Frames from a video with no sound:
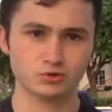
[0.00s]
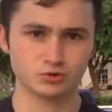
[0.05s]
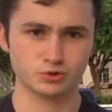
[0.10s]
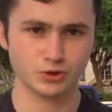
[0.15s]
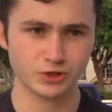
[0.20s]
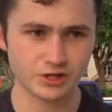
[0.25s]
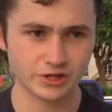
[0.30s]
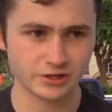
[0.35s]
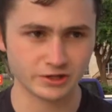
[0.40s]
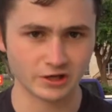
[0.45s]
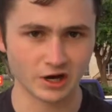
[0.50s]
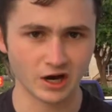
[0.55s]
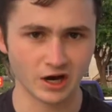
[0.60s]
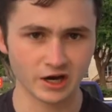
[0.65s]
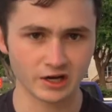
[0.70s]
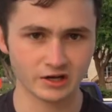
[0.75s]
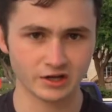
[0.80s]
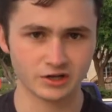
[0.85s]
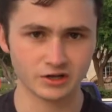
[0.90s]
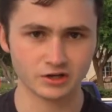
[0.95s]

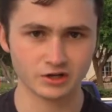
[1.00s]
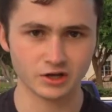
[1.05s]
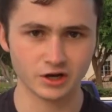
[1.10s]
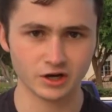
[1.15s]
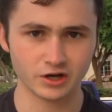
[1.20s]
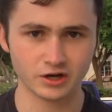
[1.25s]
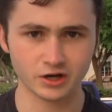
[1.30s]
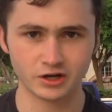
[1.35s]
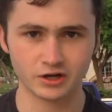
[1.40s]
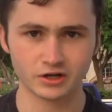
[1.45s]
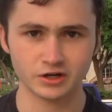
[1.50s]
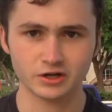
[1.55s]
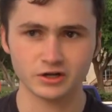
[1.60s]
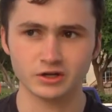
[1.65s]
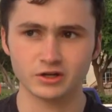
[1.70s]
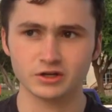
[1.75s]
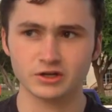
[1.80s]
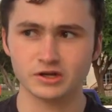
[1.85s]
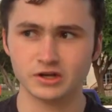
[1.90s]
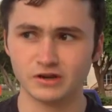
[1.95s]
rethought and done on
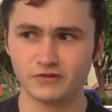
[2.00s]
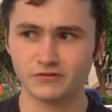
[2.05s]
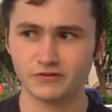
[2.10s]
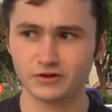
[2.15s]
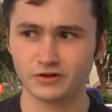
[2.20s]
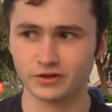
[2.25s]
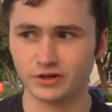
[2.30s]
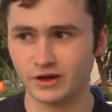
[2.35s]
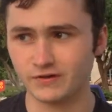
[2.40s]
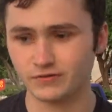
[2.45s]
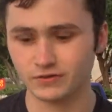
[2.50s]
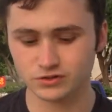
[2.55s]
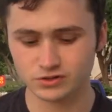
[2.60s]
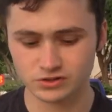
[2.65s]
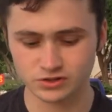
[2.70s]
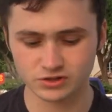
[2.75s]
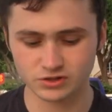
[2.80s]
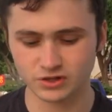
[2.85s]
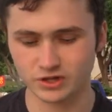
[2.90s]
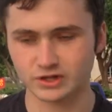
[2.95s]
different levels
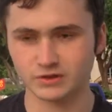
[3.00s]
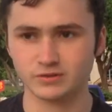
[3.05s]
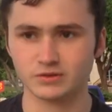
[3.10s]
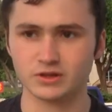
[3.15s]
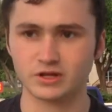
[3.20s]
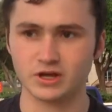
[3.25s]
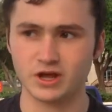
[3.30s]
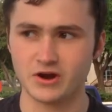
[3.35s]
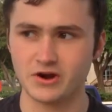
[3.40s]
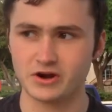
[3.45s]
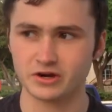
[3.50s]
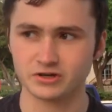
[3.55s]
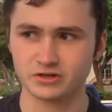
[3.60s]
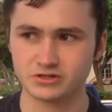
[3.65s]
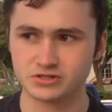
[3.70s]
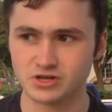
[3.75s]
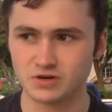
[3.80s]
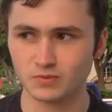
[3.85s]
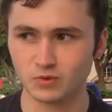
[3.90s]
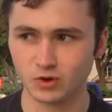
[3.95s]
so that the
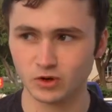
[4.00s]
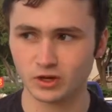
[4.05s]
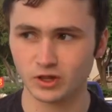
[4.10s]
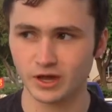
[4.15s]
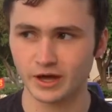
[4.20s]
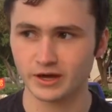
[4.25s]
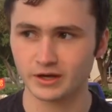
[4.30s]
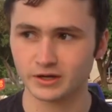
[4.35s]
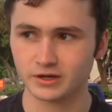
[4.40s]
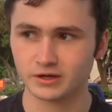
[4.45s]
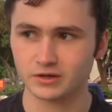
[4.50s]
characters are more like